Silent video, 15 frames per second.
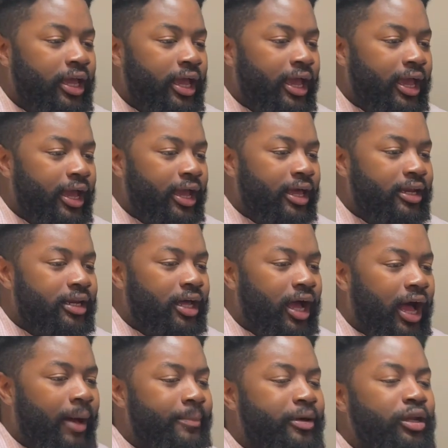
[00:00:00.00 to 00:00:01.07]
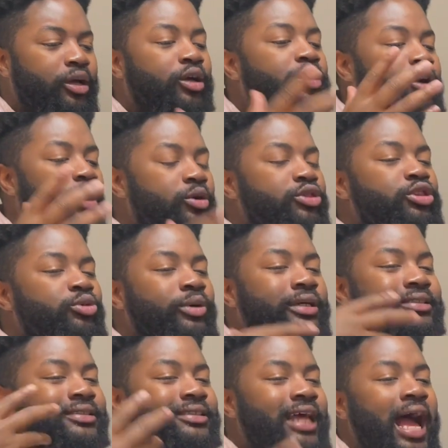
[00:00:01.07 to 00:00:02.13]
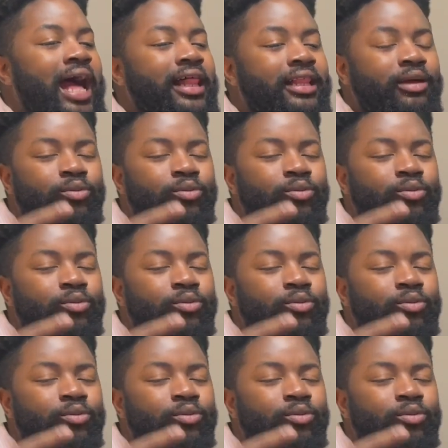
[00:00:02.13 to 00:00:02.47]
And I'm gonna go through exactly